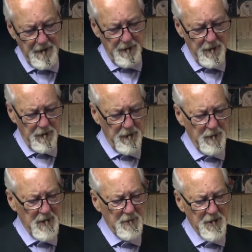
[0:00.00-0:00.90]
If you'll
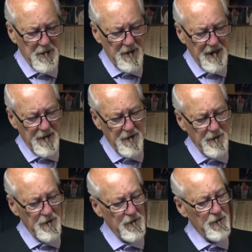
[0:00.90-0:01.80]
remember,
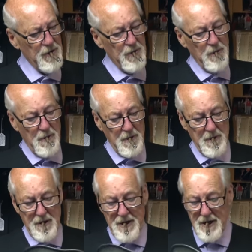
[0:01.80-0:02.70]
collectors.
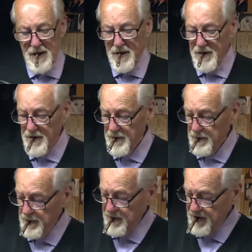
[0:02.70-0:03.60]
Uh,
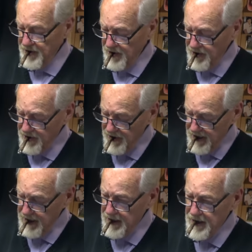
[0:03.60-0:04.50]
this is
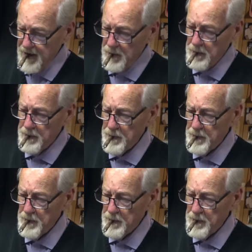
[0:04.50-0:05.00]
a, um,